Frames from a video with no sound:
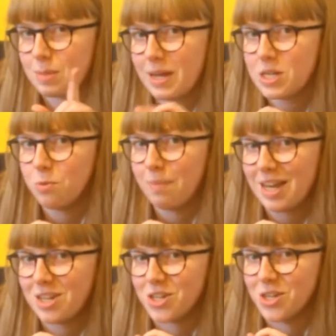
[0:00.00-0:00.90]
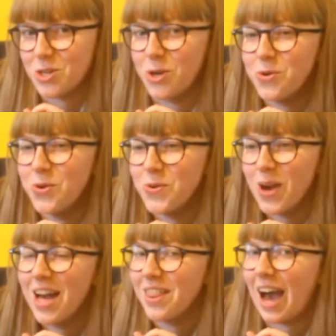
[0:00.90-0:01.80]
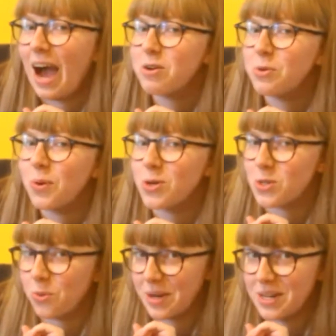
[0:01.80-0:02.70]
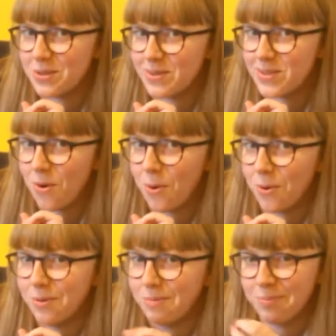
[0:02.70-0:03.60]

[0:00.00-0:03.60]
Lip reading: special mention to the How to Wash the Windows song.